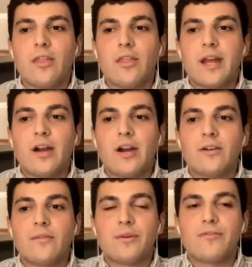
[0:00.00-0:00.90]

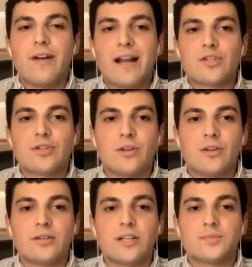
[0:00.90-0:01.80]
their
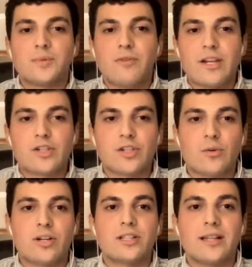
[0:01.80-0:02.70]
professional exploration
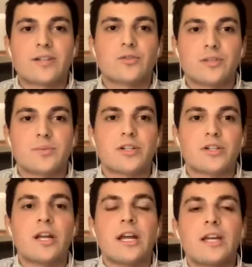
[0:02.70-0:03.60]
or intellectual
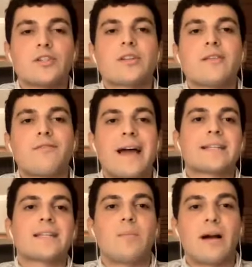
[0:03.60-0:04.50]
exploration is not
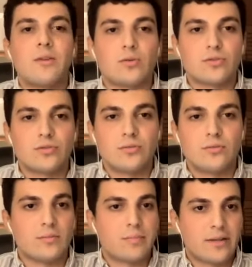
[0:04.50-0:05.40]
affected by those
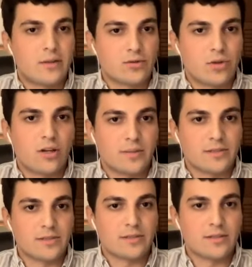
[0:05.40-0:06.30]

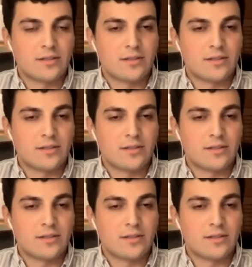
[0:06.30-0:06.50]
dogmas?